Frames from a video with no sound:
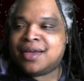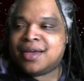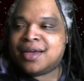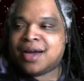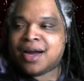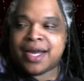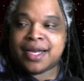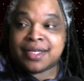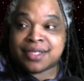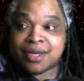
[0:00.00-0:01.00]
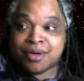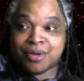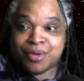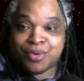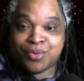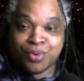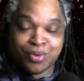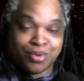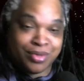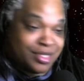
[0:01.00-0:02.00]
All right, let's go. Whew,
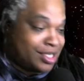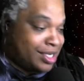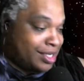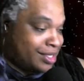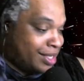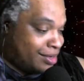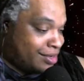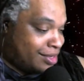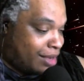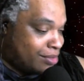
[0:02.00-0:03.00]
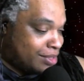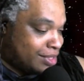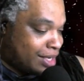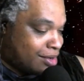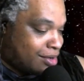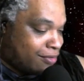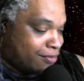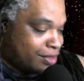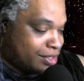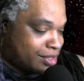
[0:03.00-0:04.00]
shit. That that was not called for,
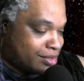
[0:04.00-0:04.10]
Joe.